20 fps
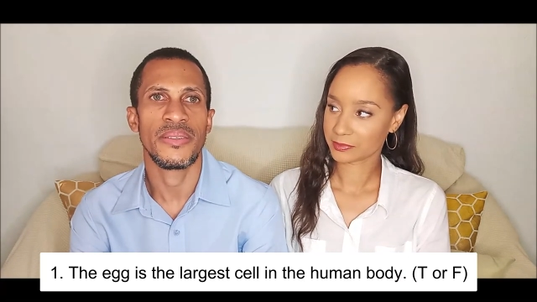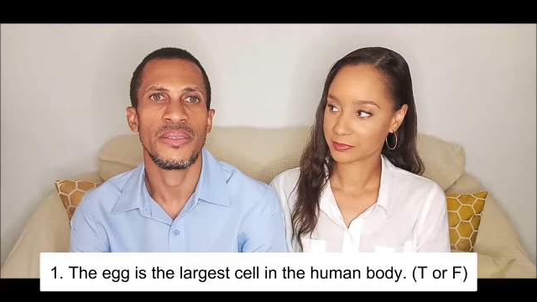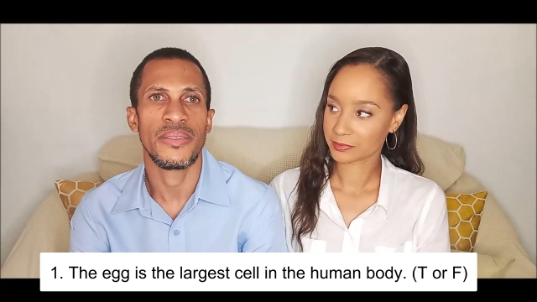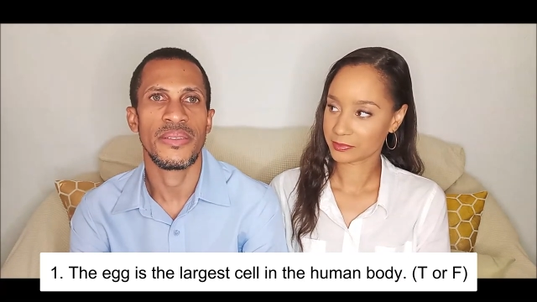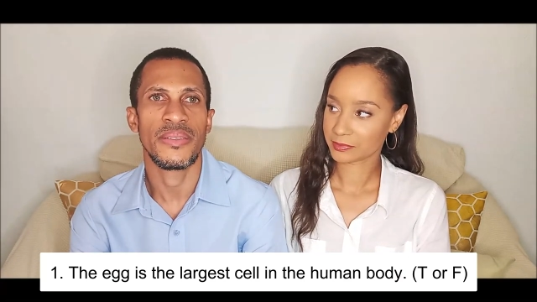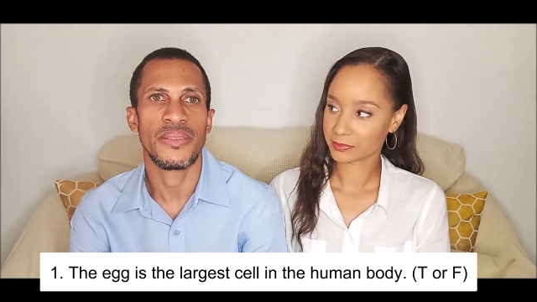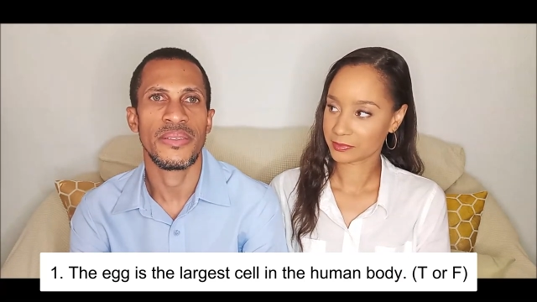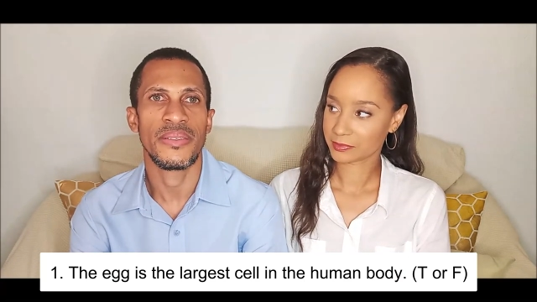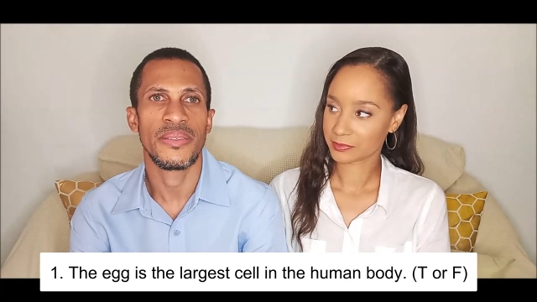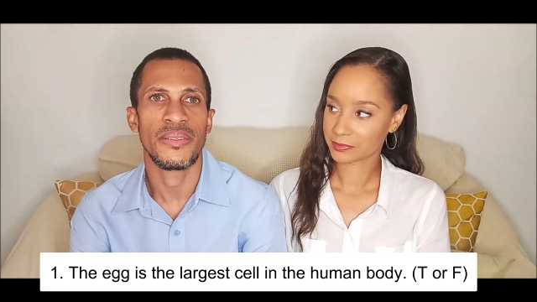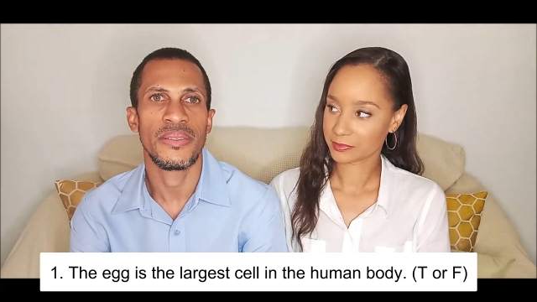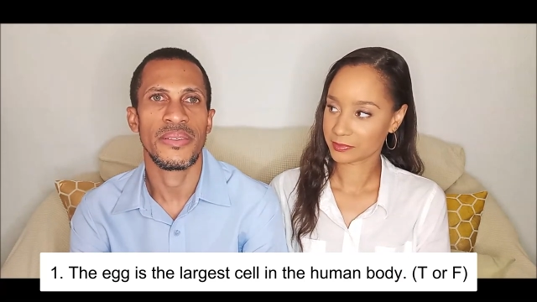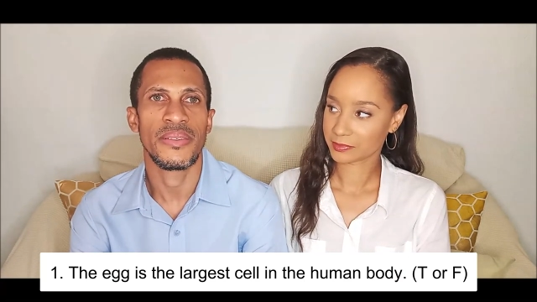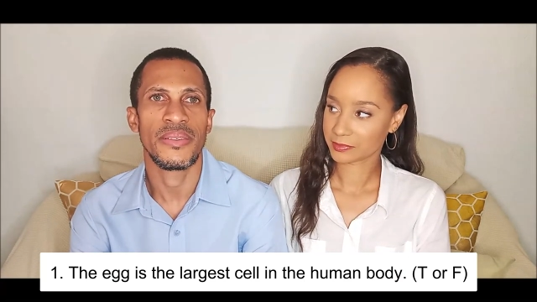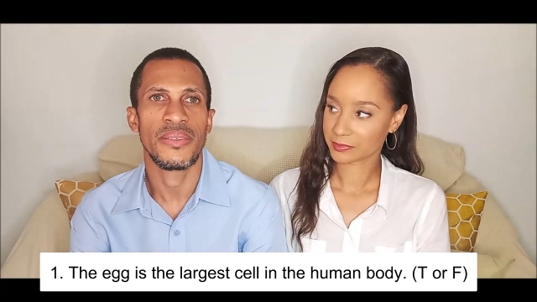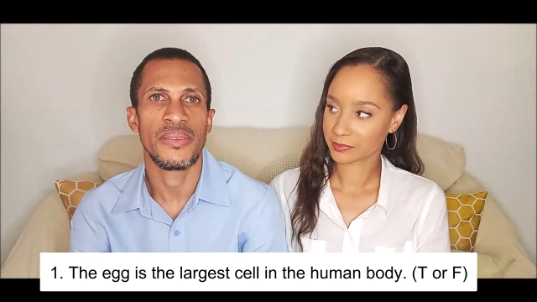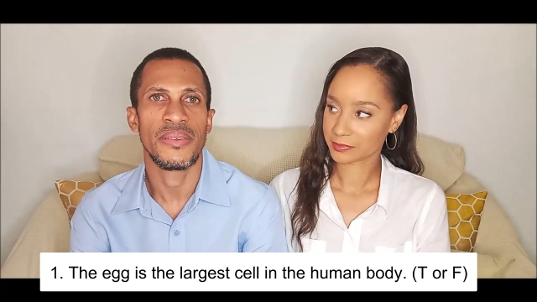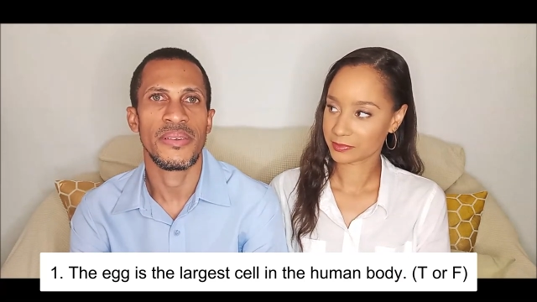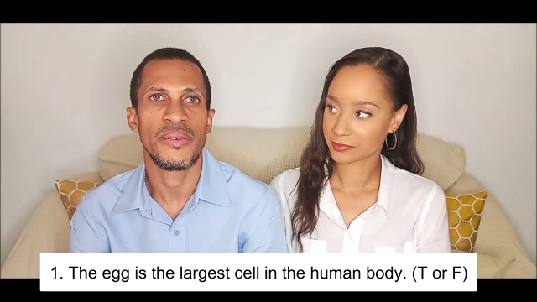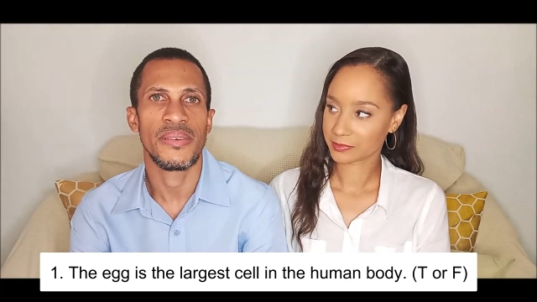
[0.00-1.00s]

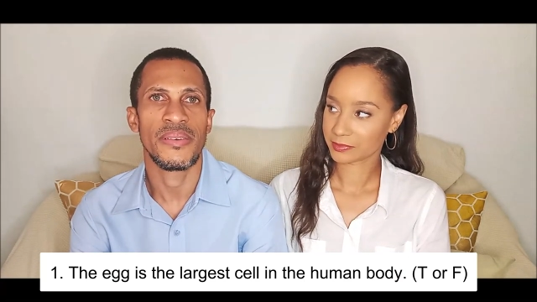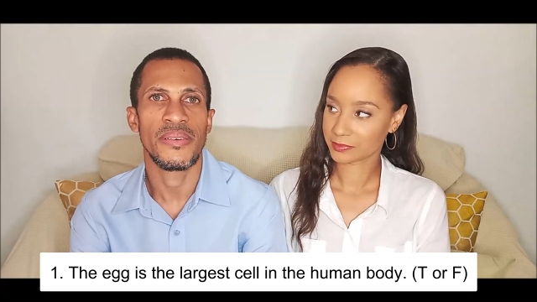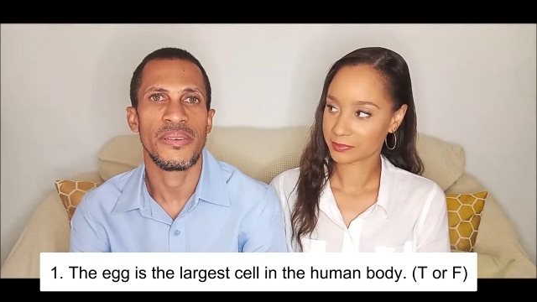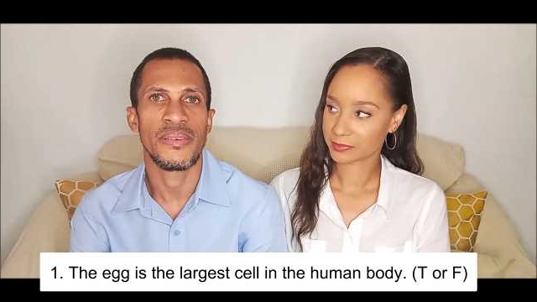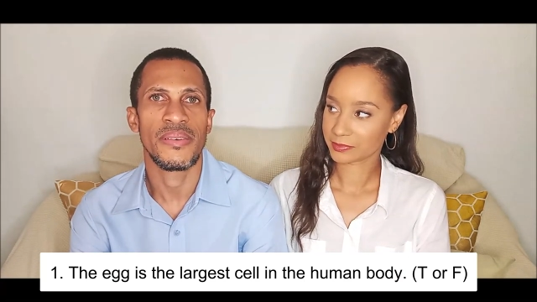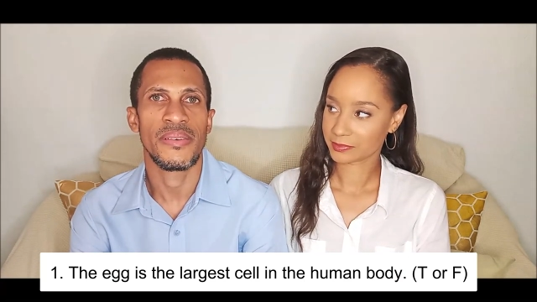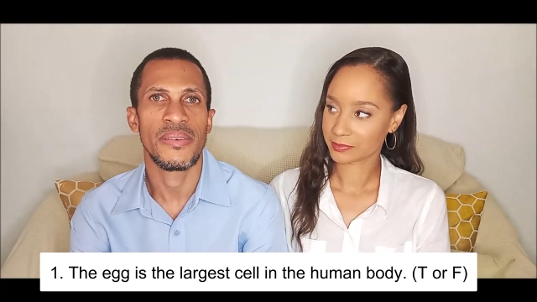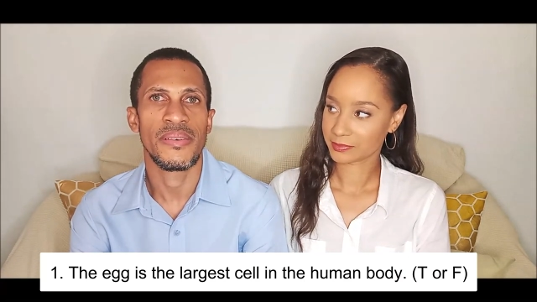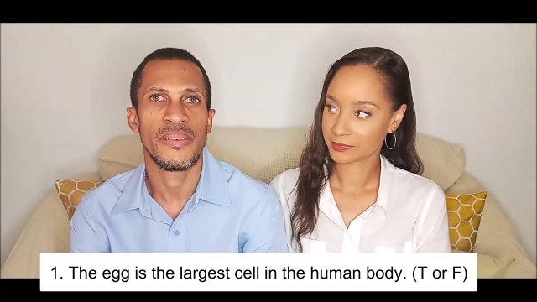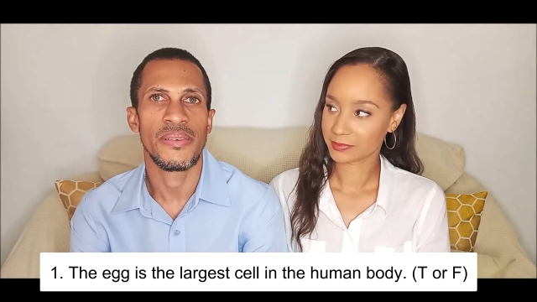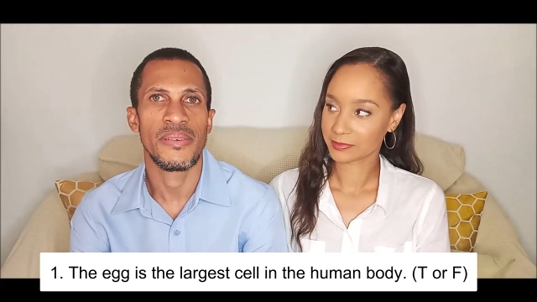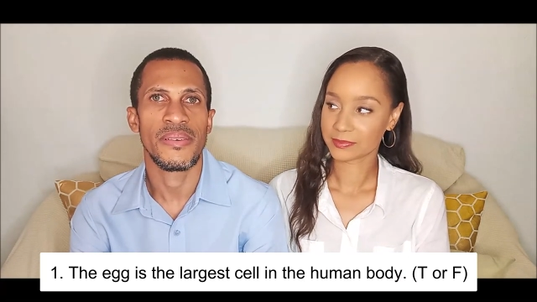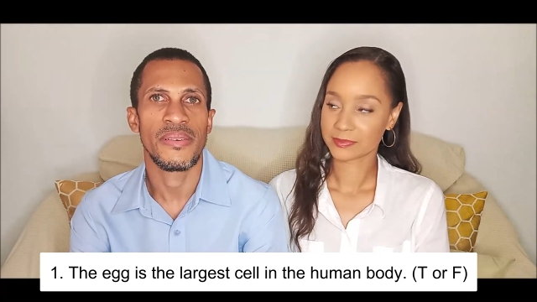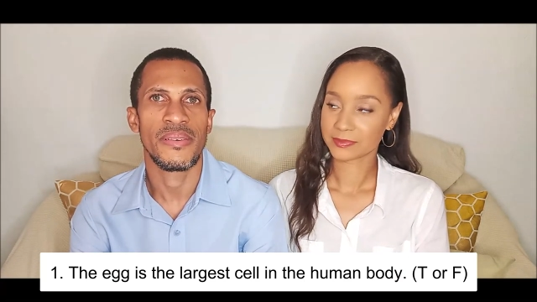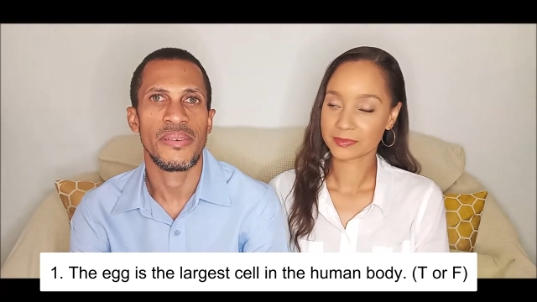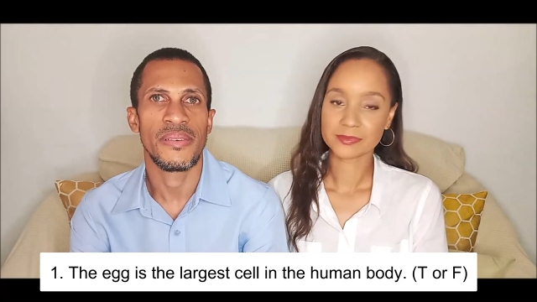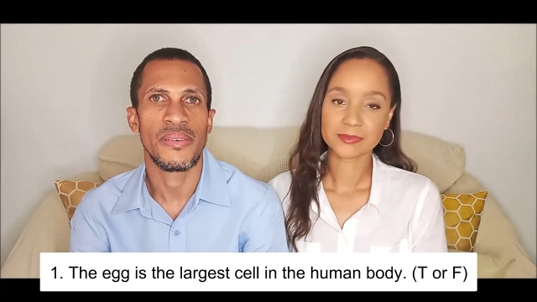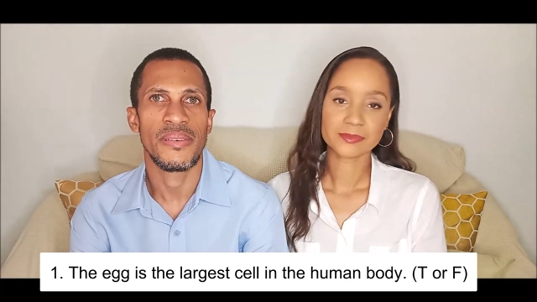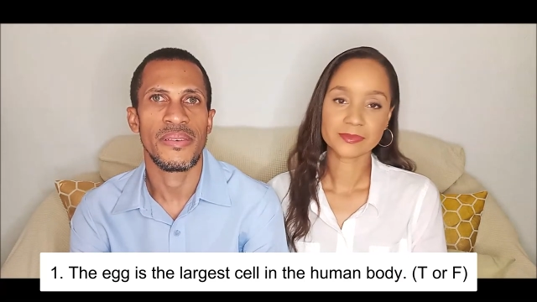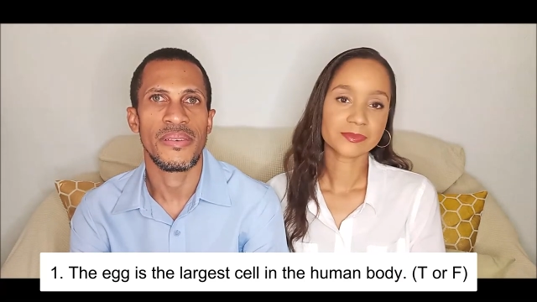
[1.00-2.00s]

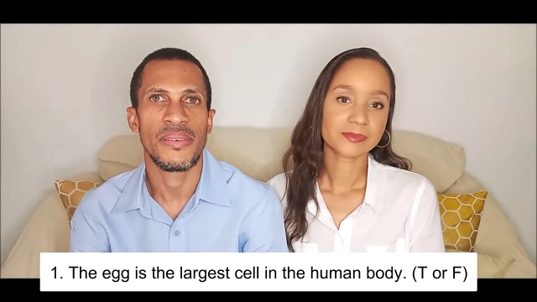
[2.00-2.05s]
[no speech]